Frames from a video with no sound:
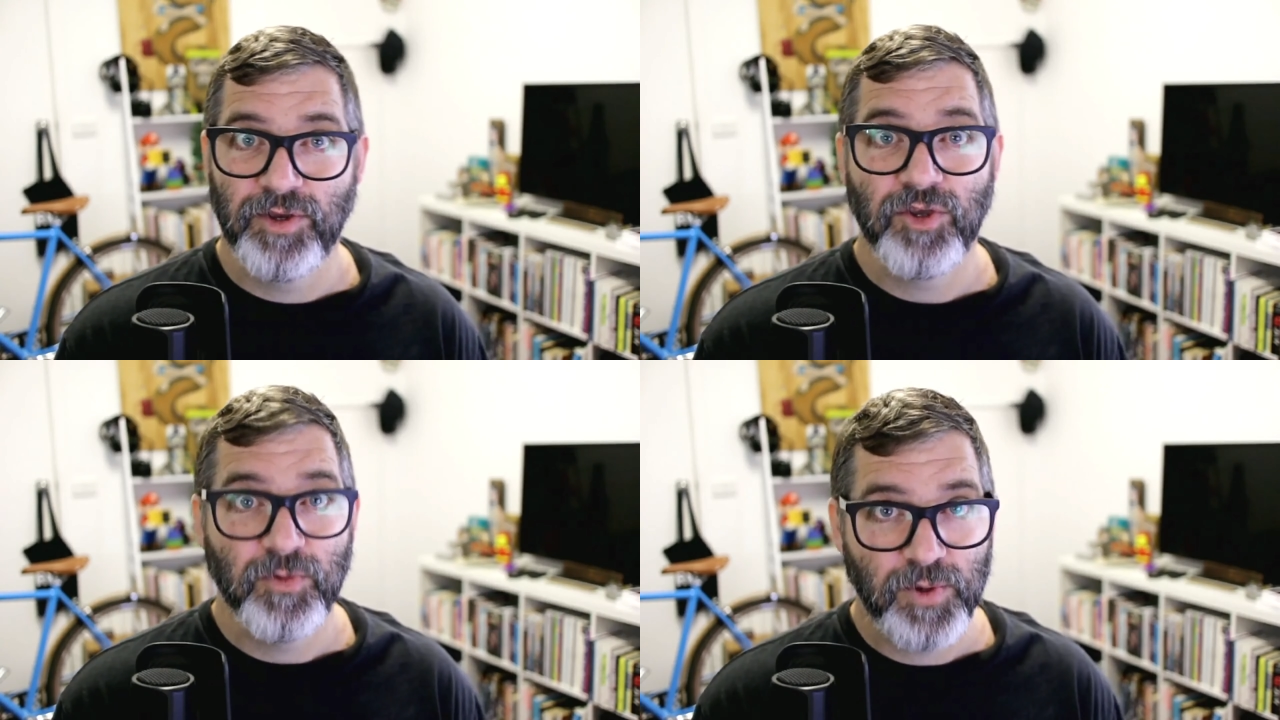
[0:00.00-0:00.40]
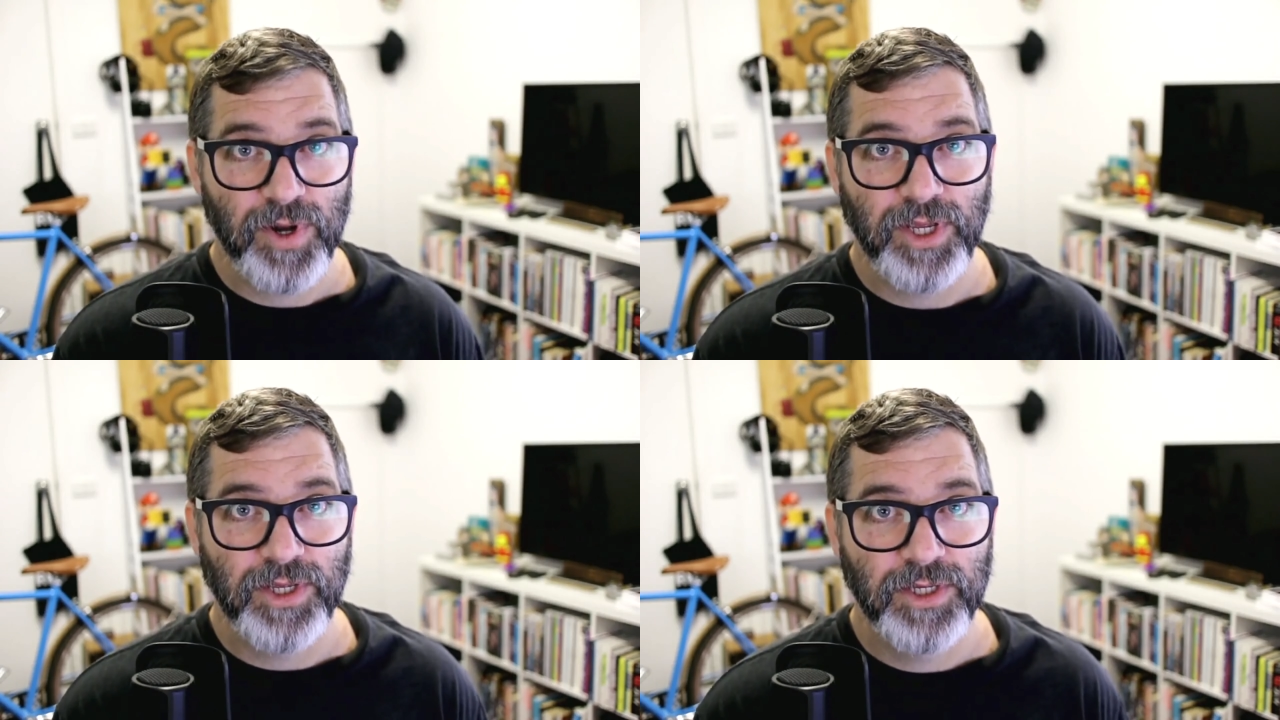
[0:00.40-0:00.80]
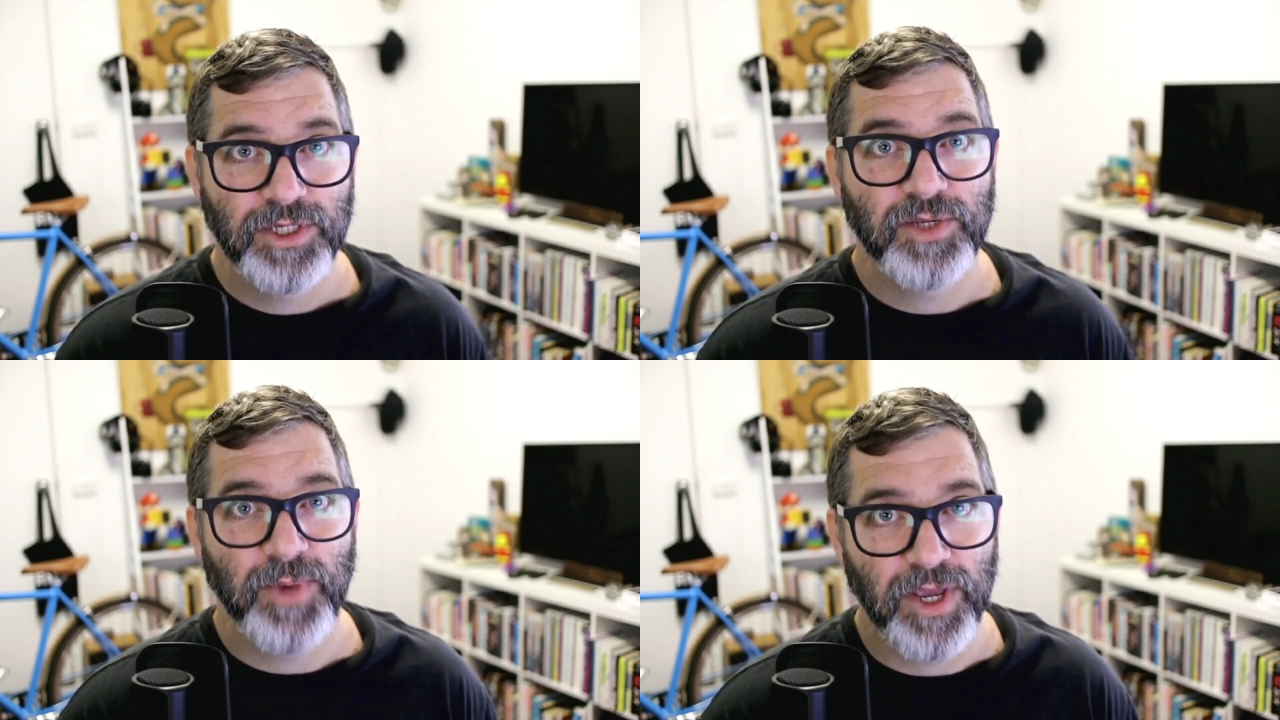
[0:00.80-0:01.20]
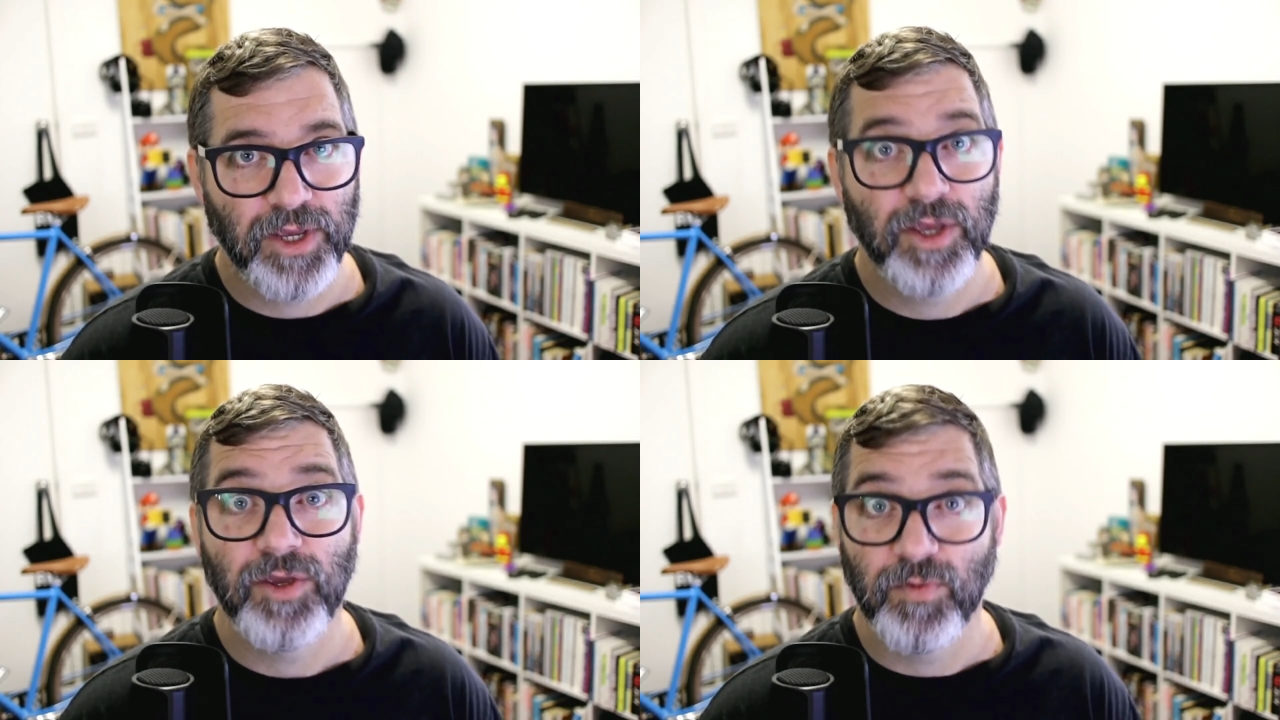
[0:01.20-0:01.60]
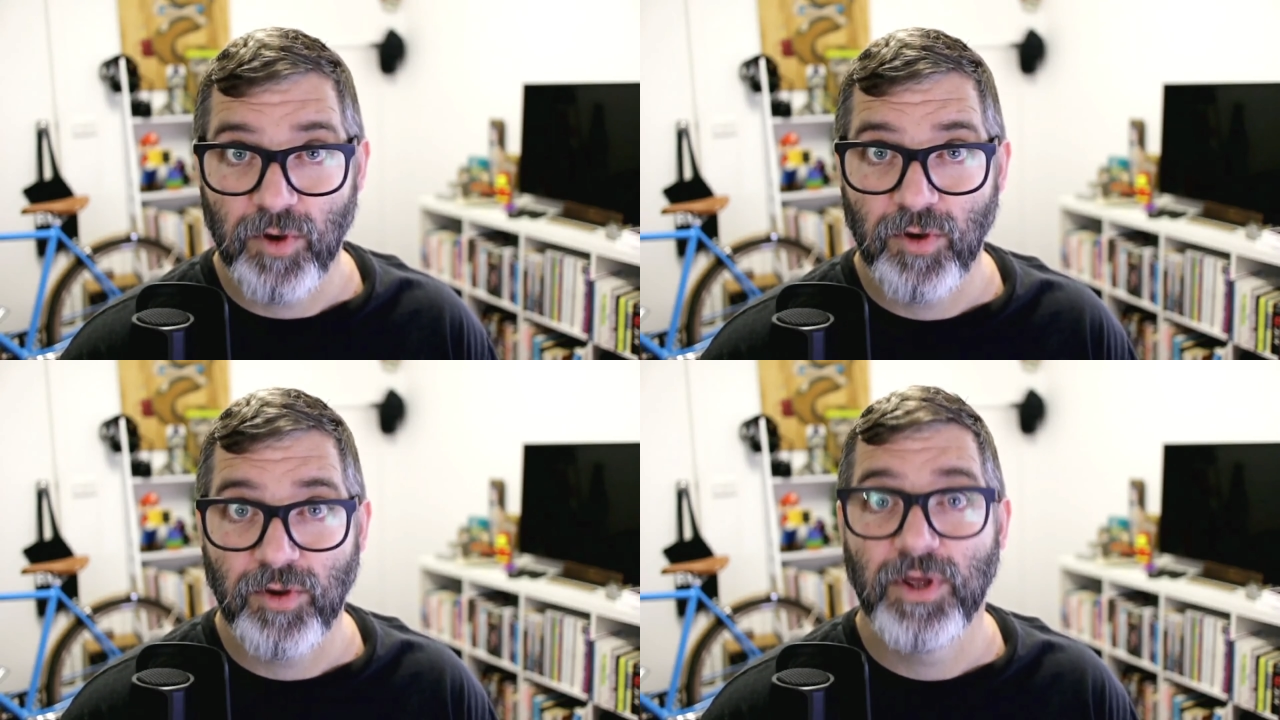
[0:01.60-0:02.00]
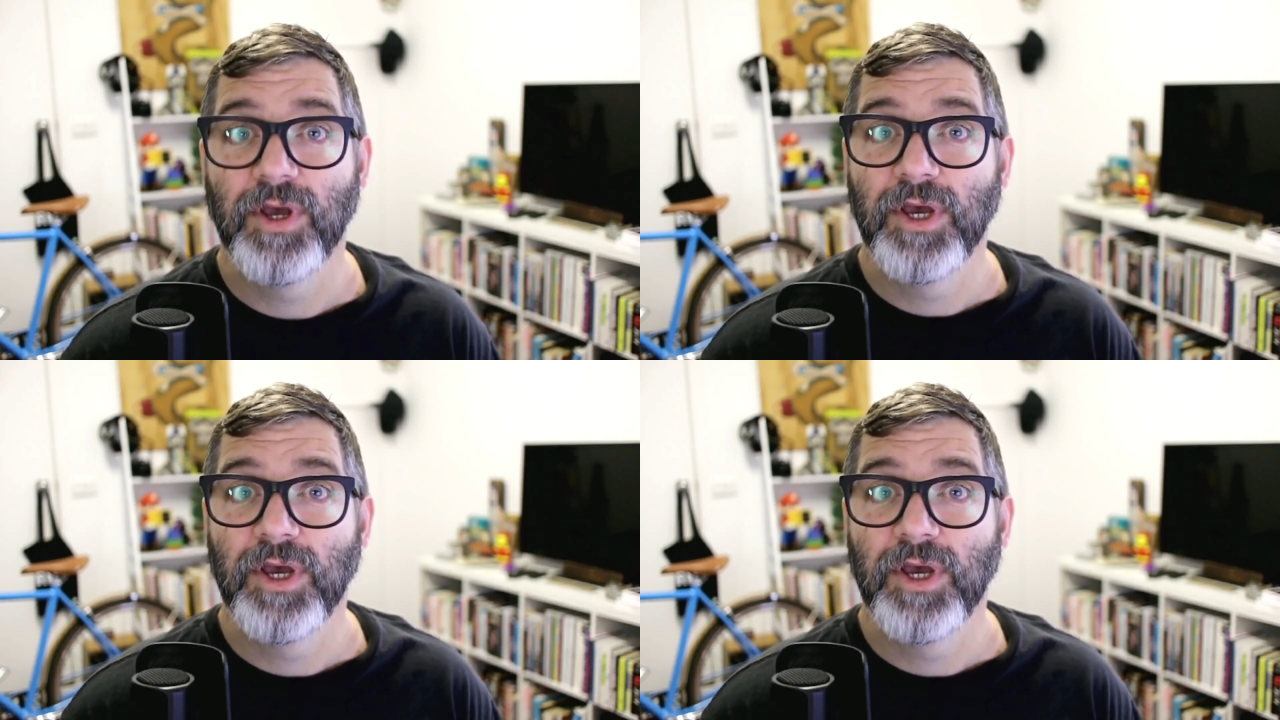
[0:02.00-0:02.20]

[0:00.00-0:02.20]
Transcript: you'll be ready to make your own